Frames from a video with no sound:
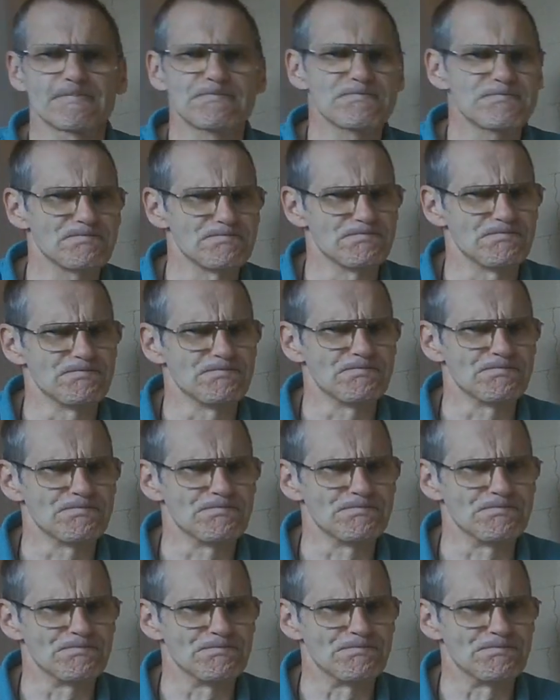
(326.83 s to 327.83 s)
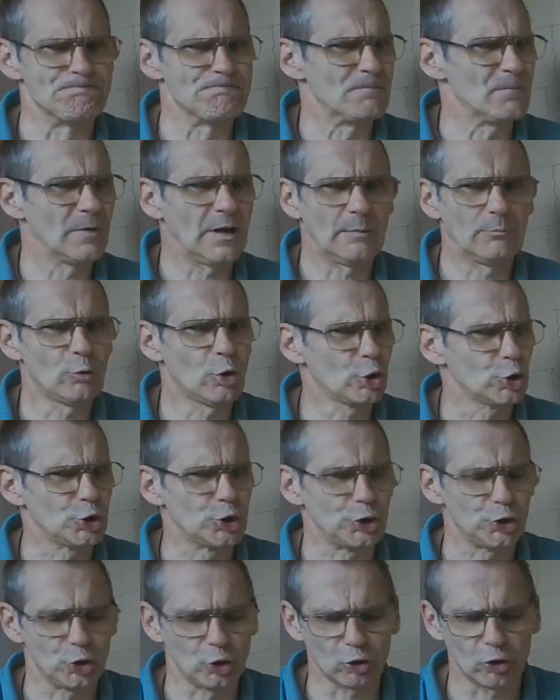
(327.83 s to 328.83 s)
I'm not
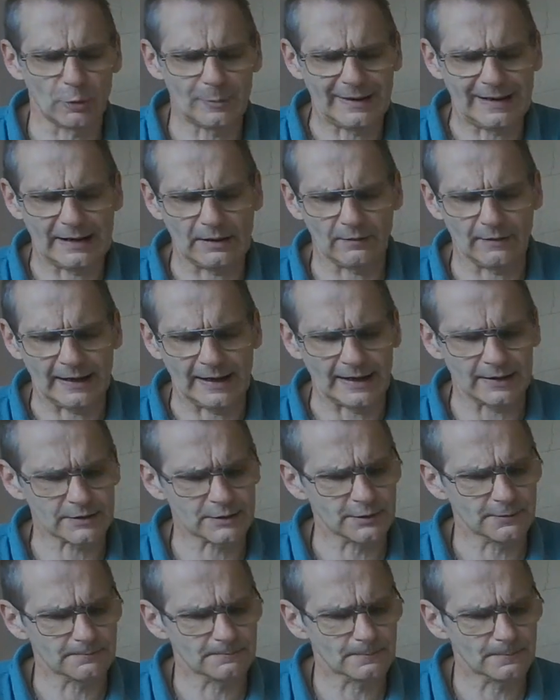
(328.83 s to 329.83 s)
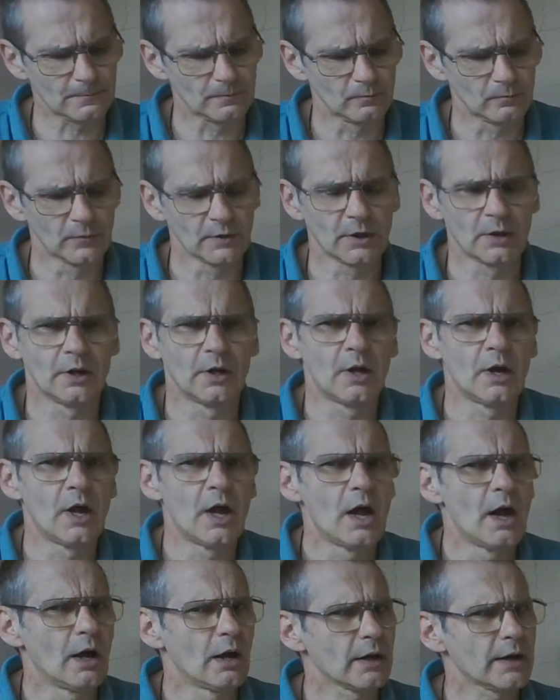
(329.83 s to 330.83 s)
sure about that.
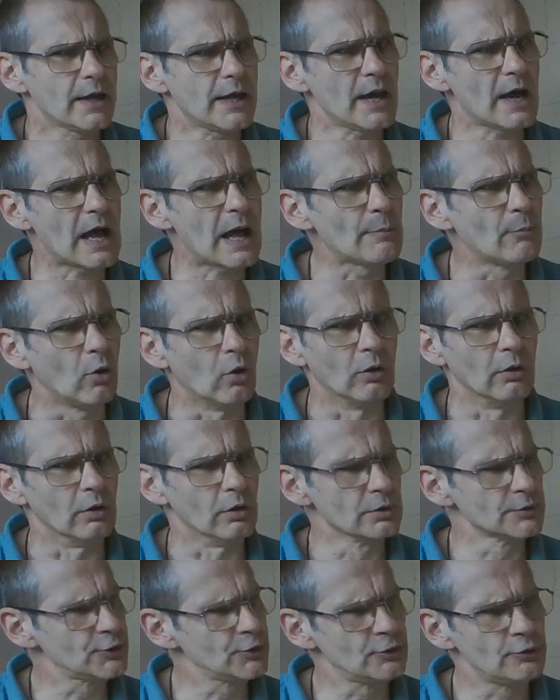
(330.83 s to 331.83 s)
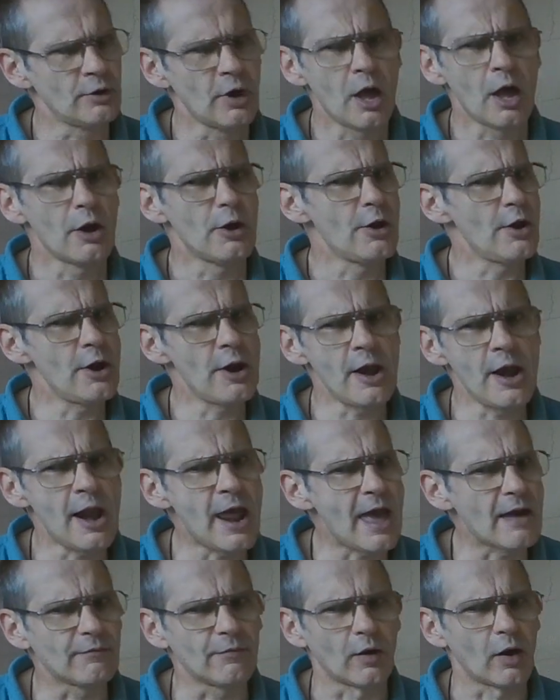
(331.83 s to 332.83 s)
Camels
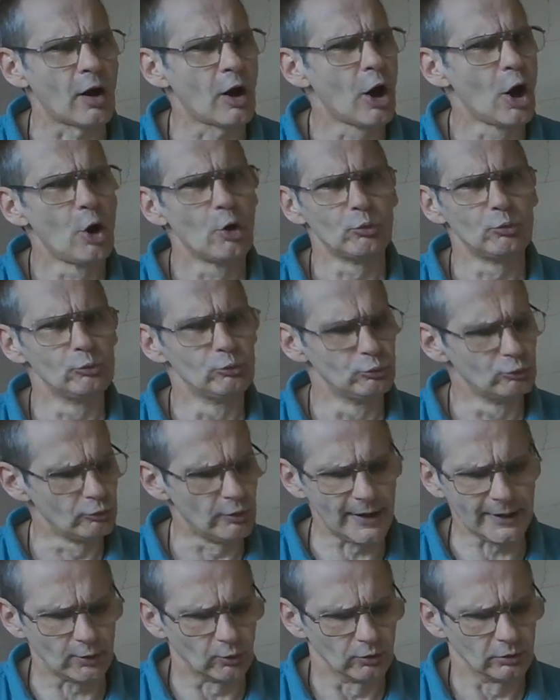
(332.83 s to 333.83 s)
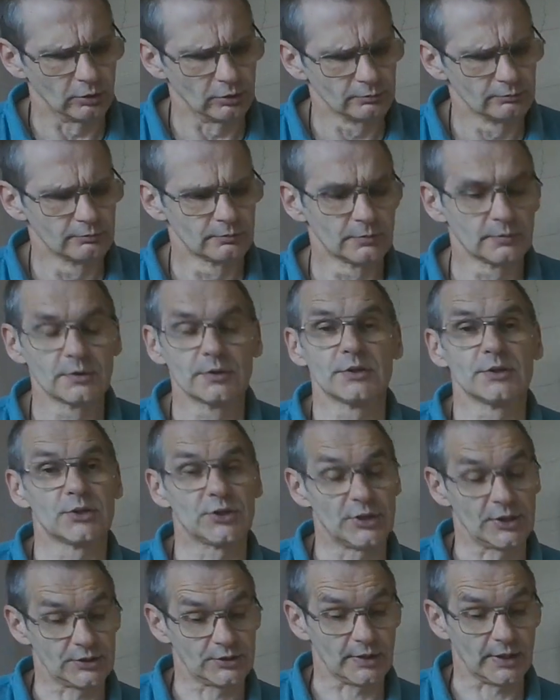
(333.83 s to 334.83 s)
never wriggle,
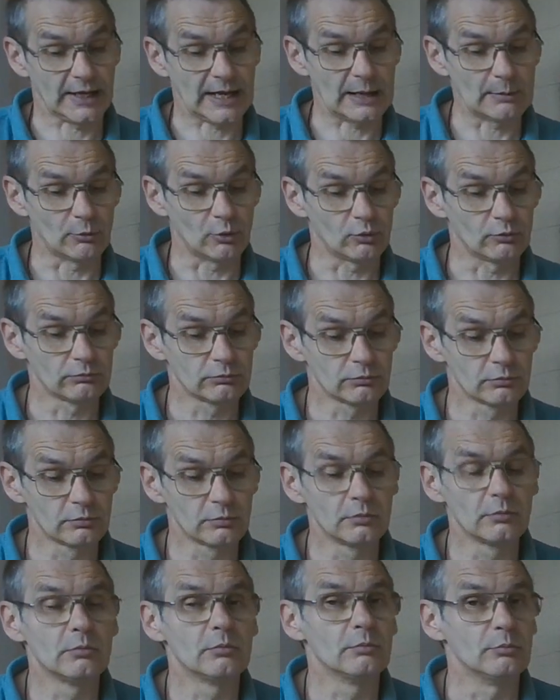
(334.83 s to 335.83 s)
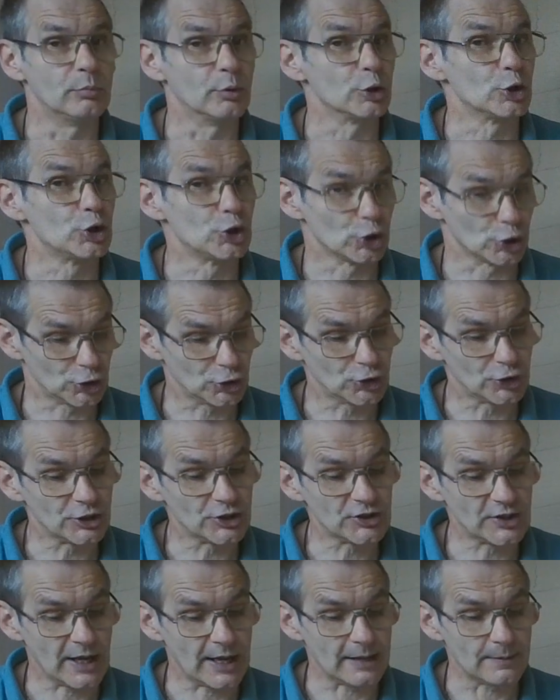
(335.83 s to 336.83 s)
says the camel. But just the
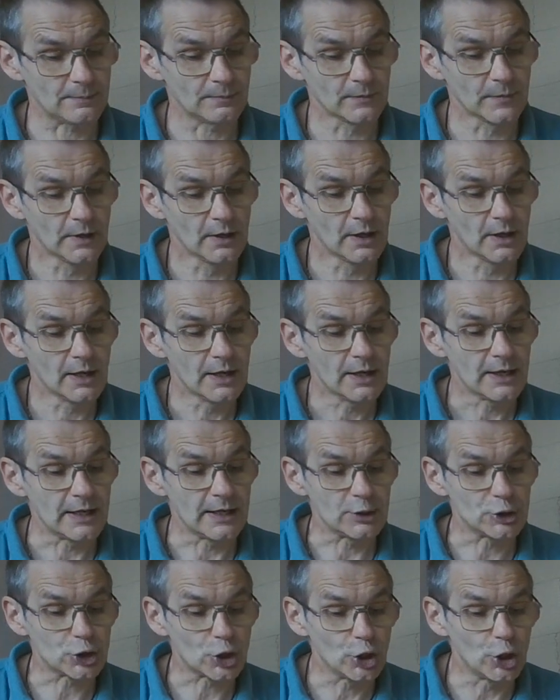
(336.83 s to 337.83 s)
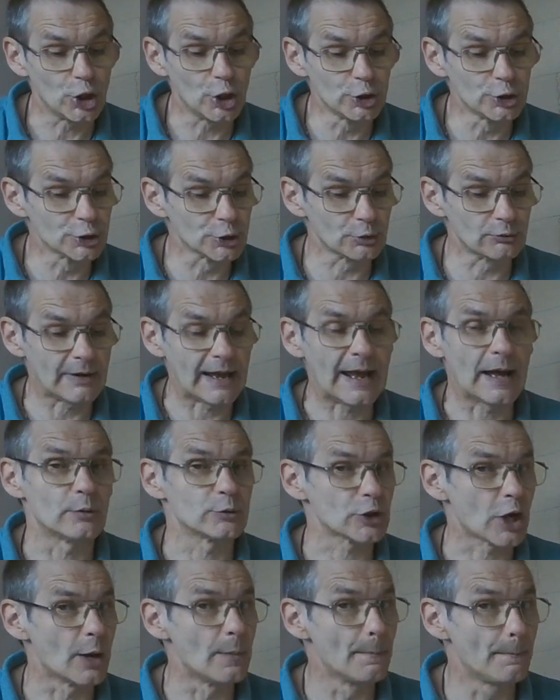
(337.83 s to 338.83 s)
same, he turns around
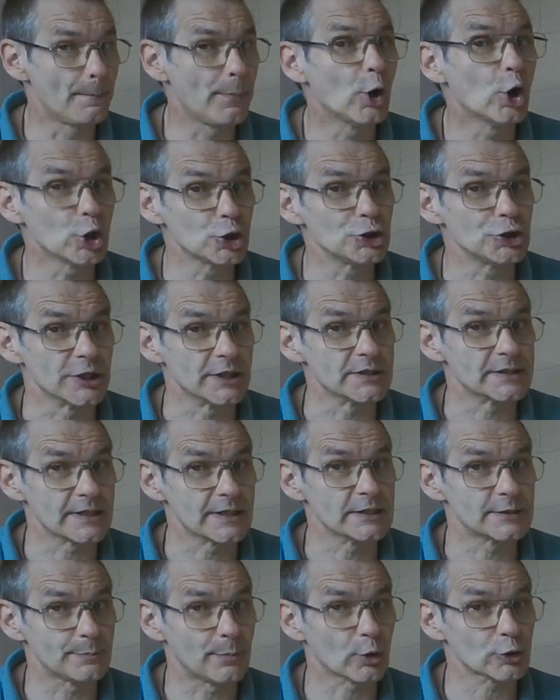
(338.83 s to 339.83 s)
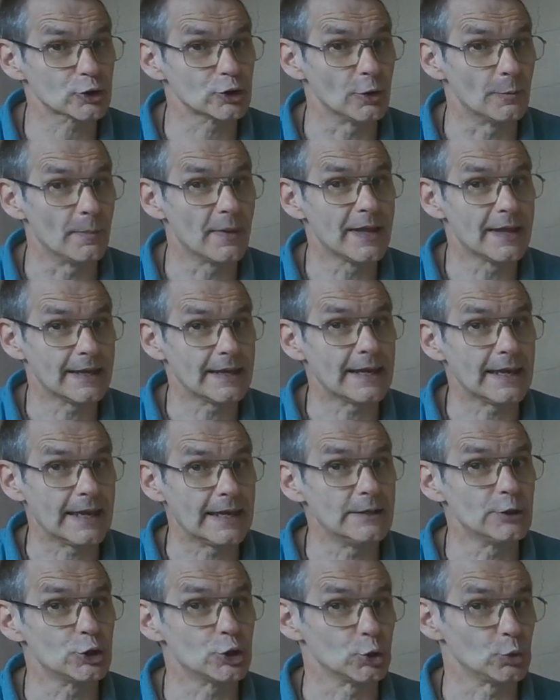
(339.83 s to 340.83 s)
and pushes his bottom
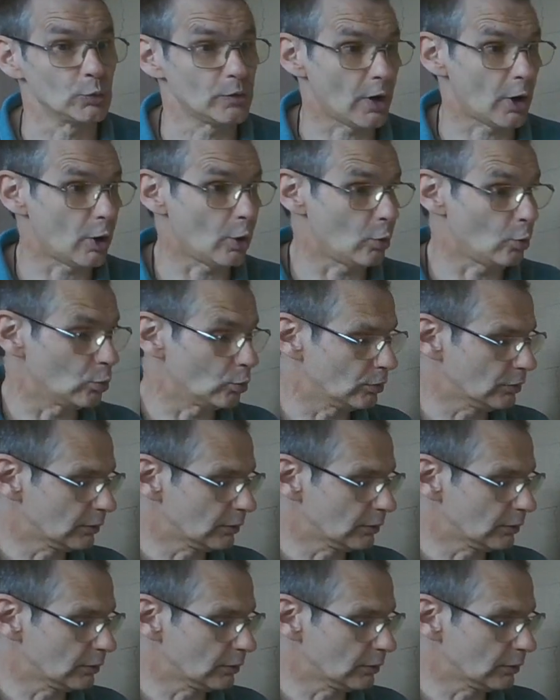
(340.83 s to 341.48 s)
into the hole.